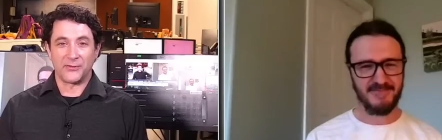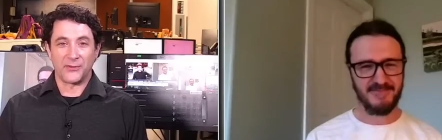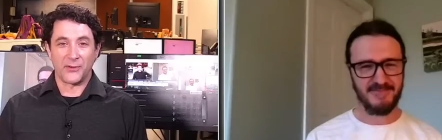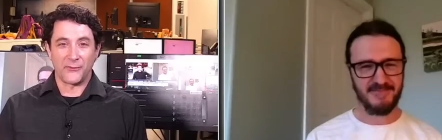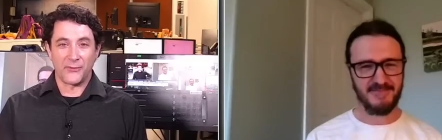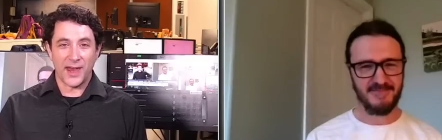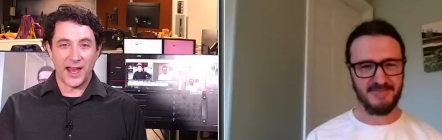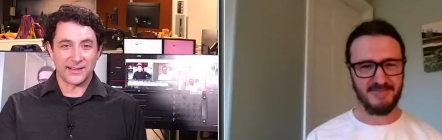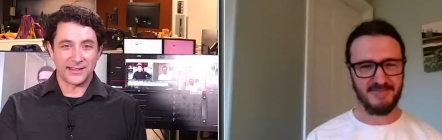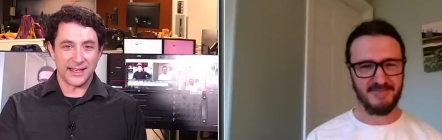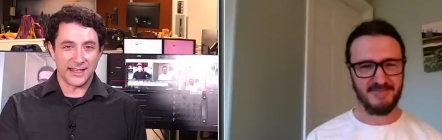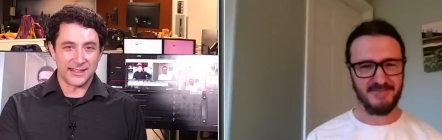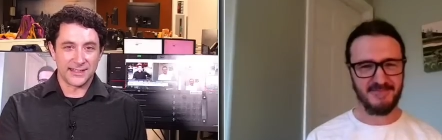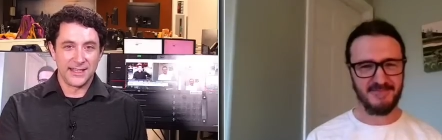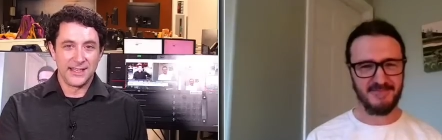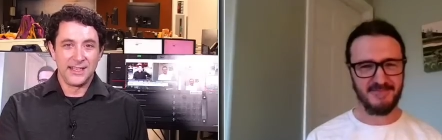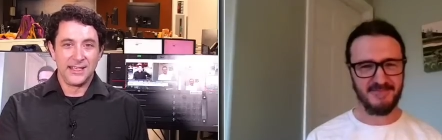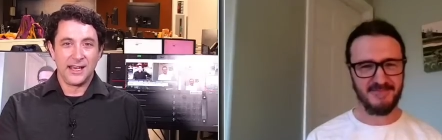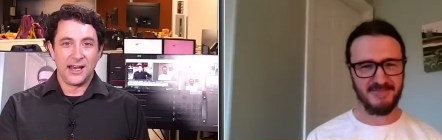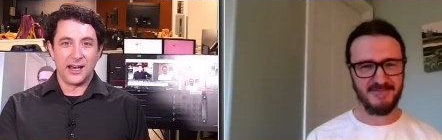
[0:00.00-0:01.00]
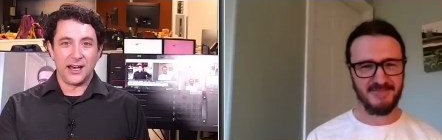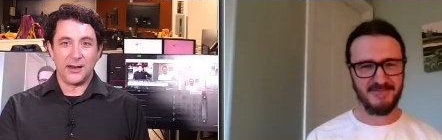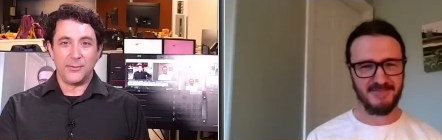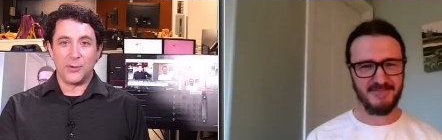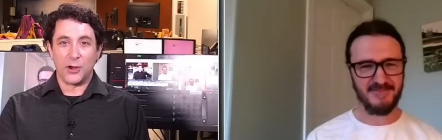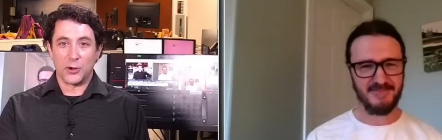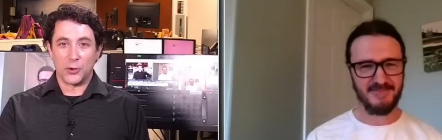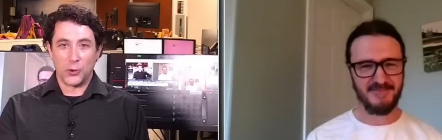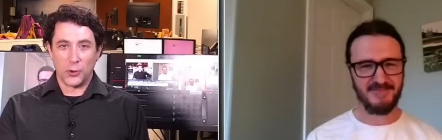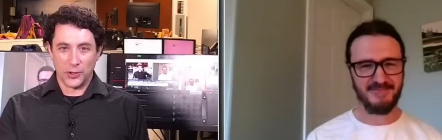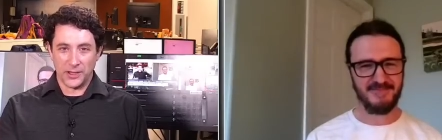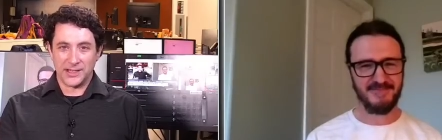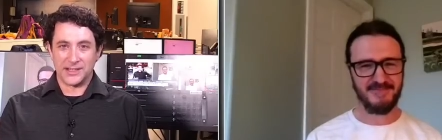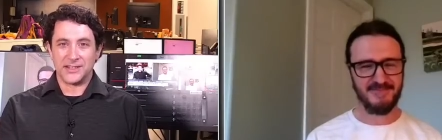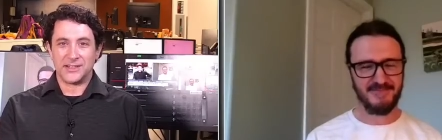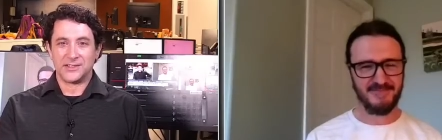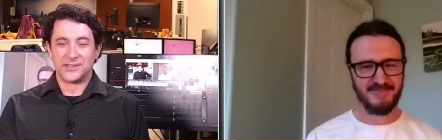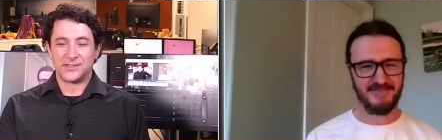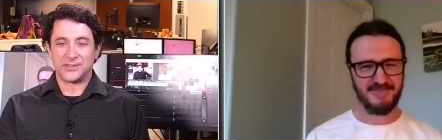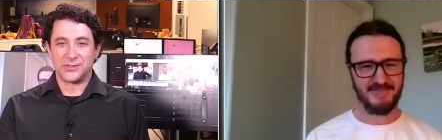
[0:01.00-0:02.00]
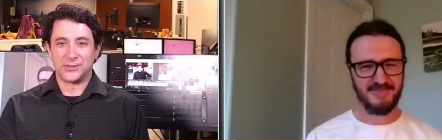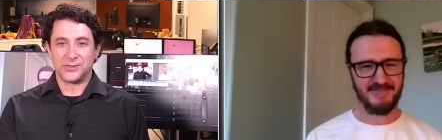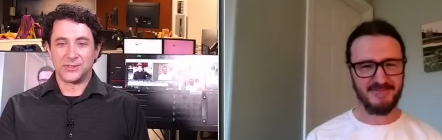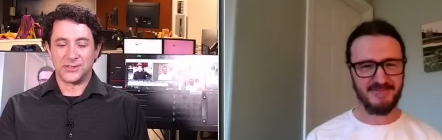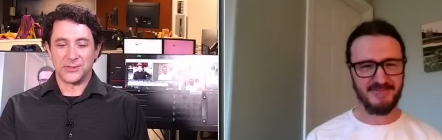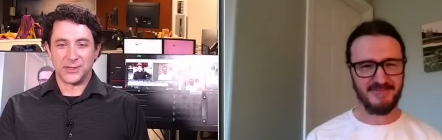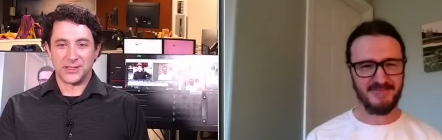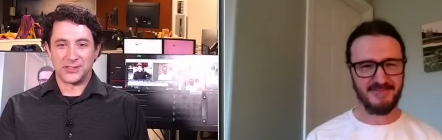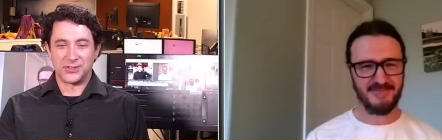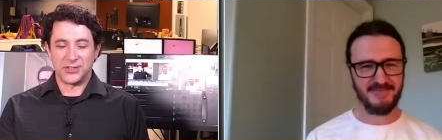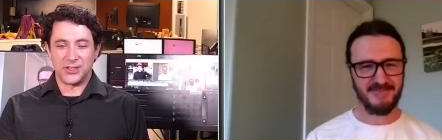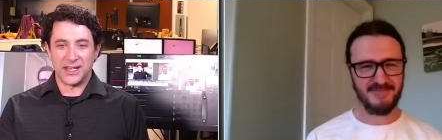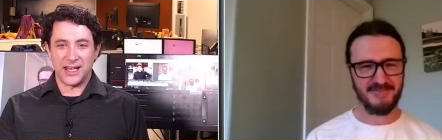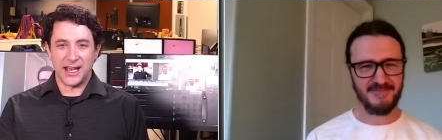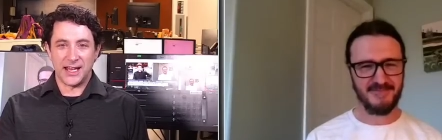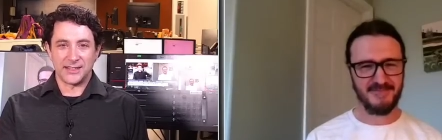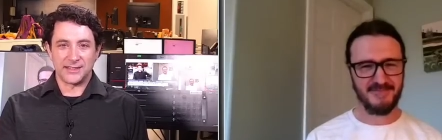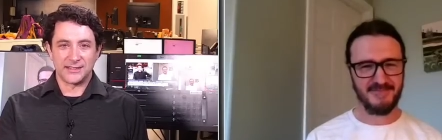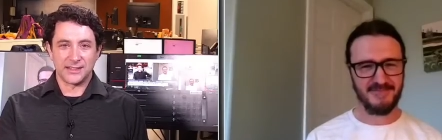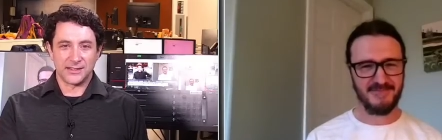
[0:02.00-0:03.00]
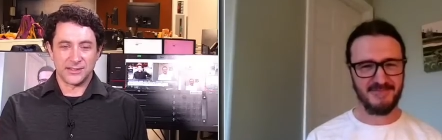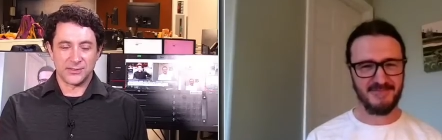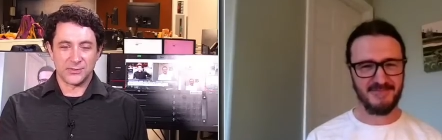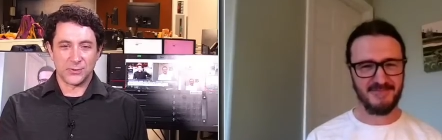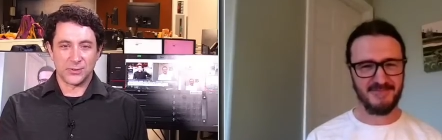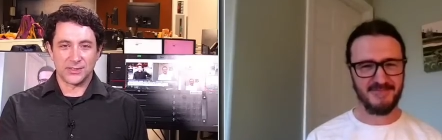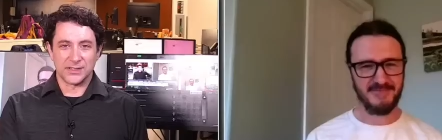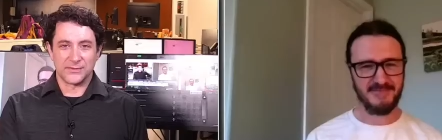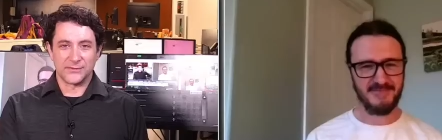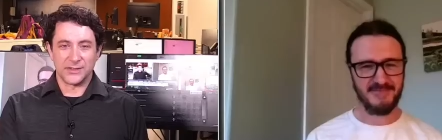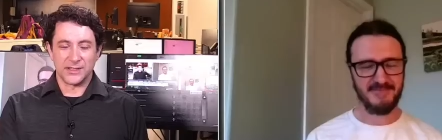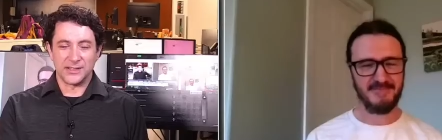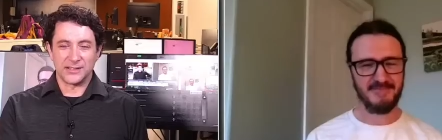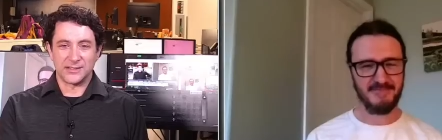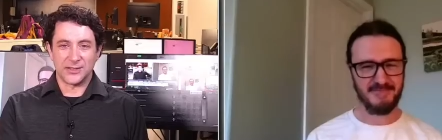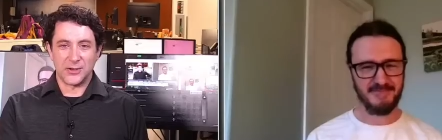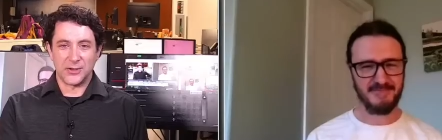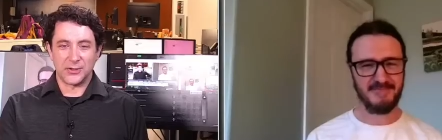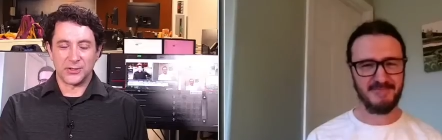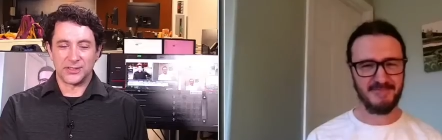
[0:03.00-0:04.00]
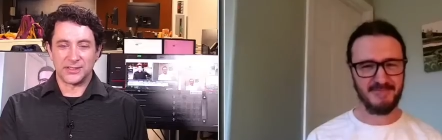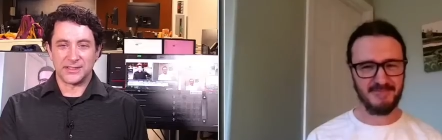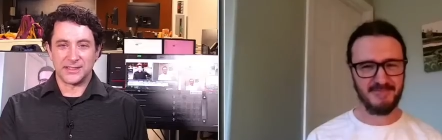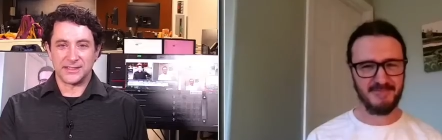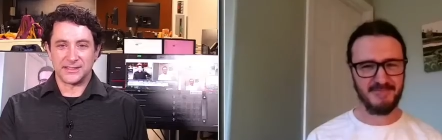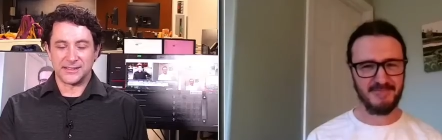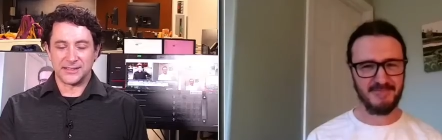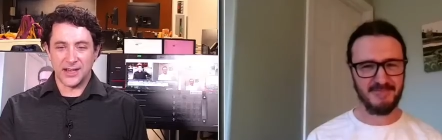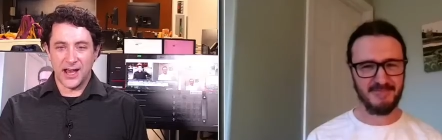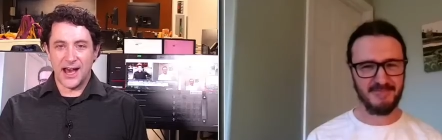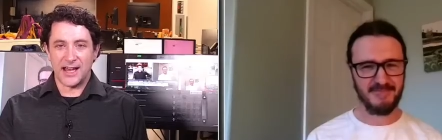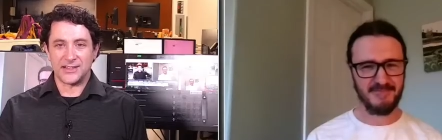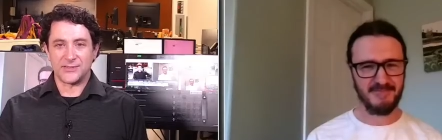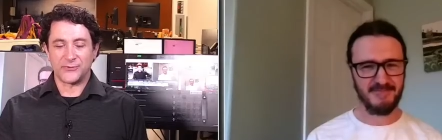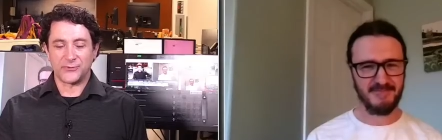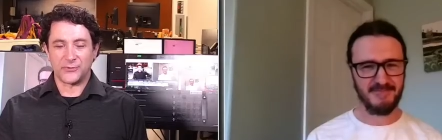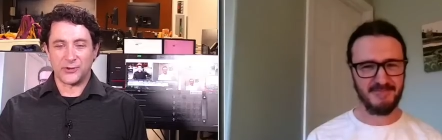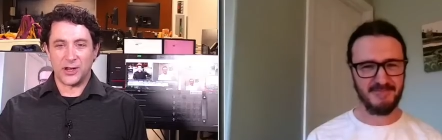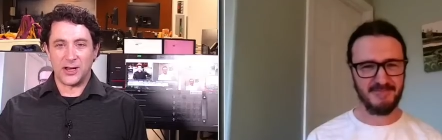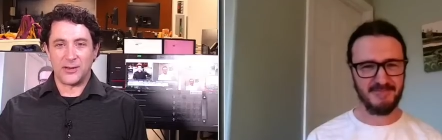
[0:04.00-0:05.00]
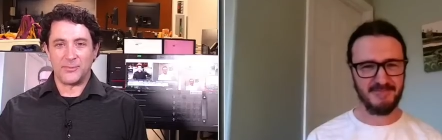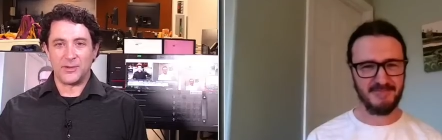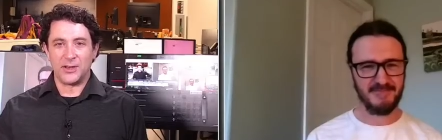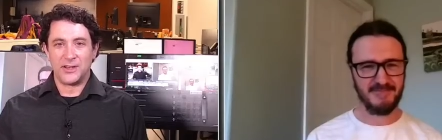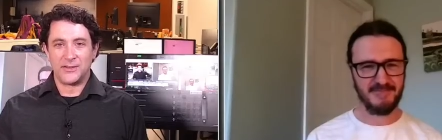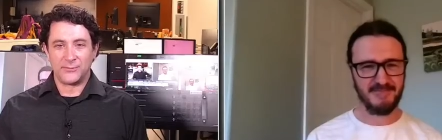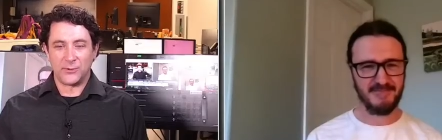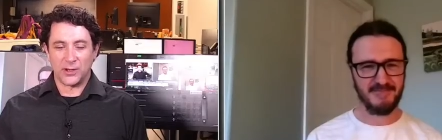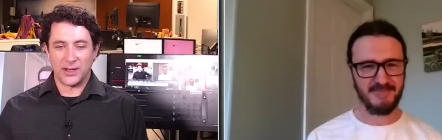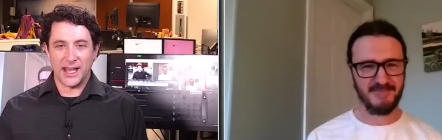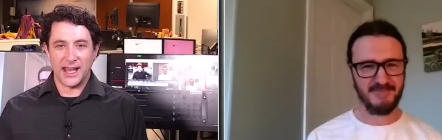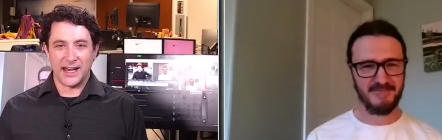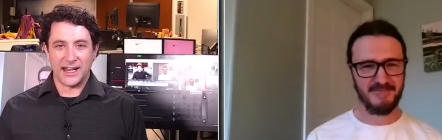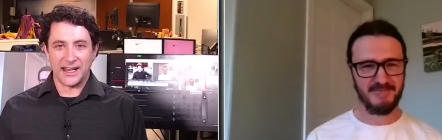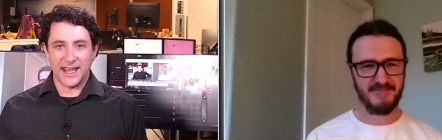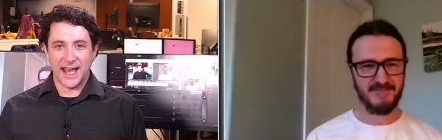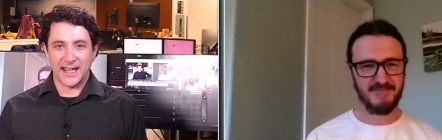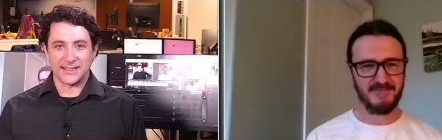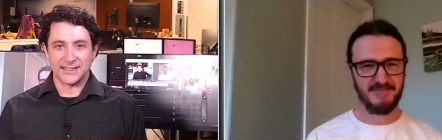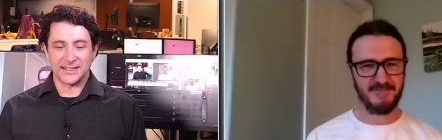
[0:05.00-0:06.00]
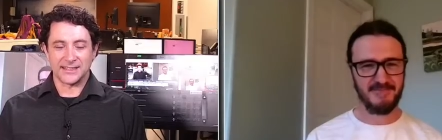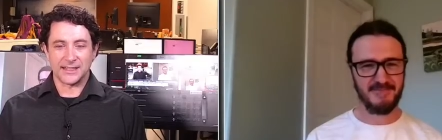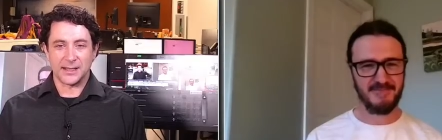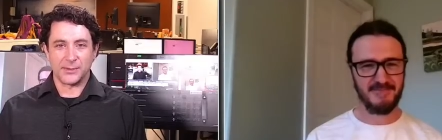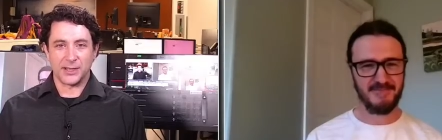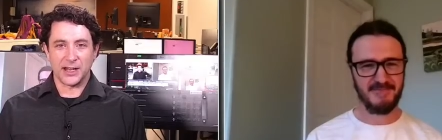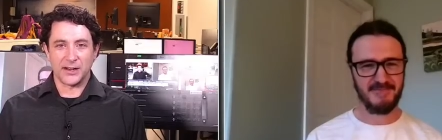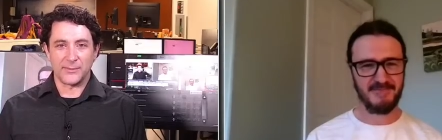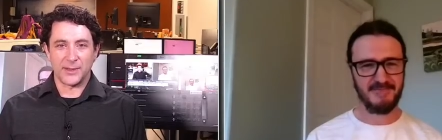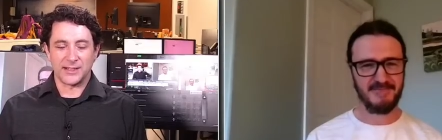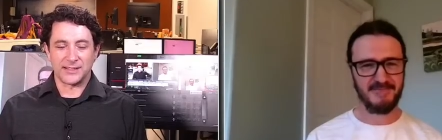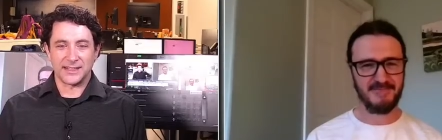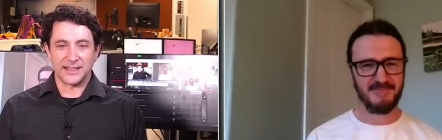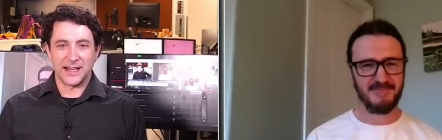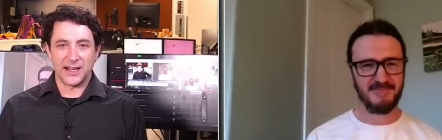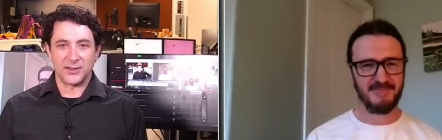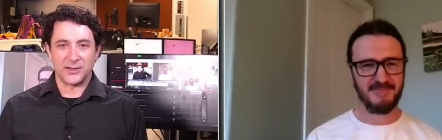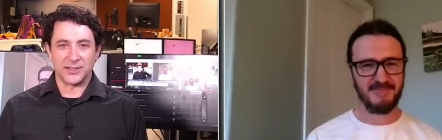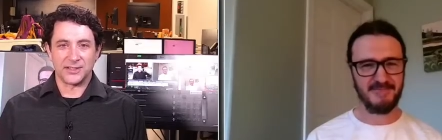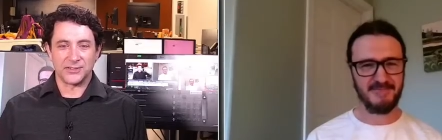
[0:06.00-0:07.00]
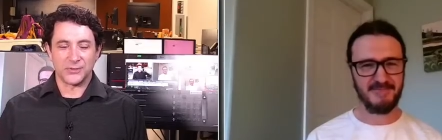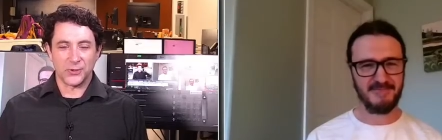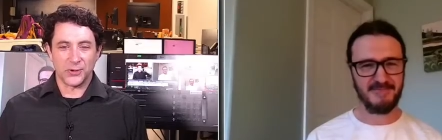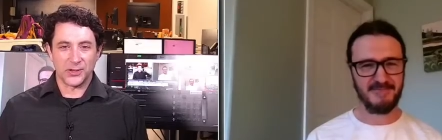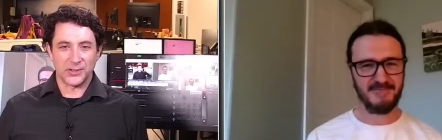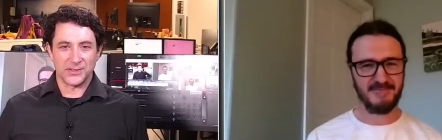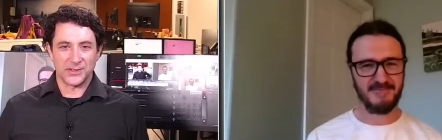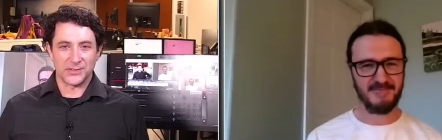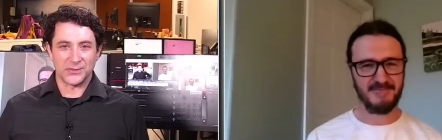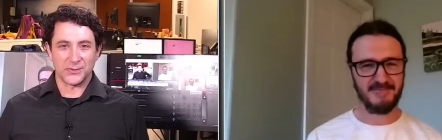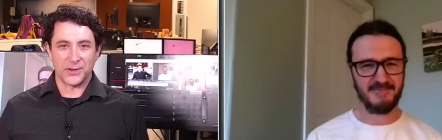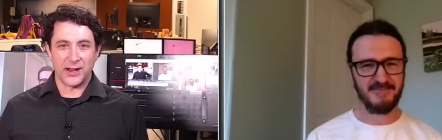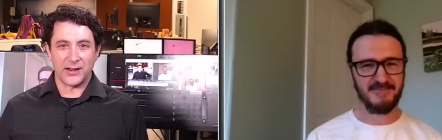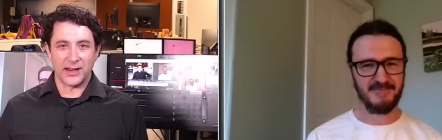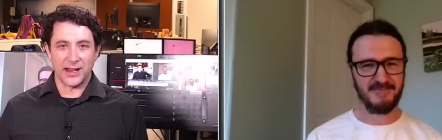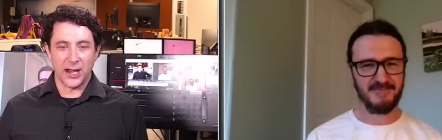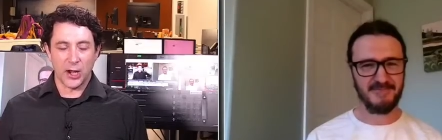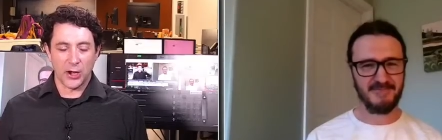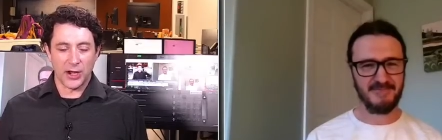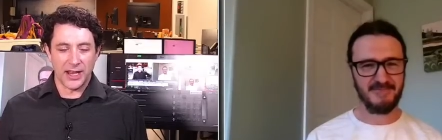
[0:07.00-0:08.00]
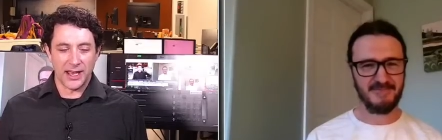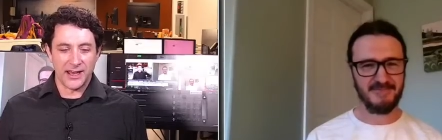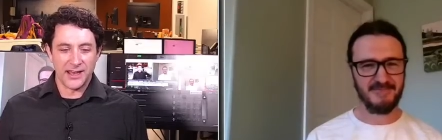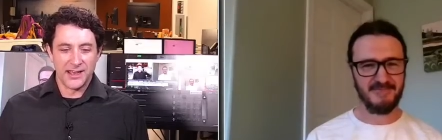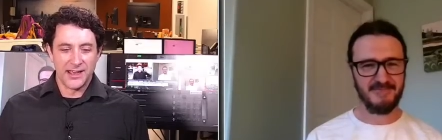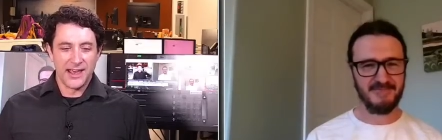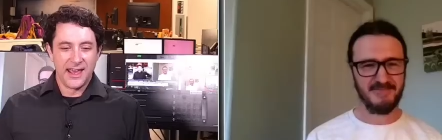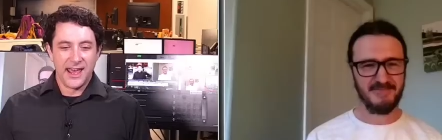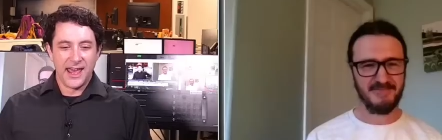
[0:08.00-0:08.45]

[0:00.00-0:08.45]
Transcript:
Speaker 1: of the fact that according to the USGS, the source of these odors is not from volcanic gases coming out of Mount St. Helens or the surrounding area.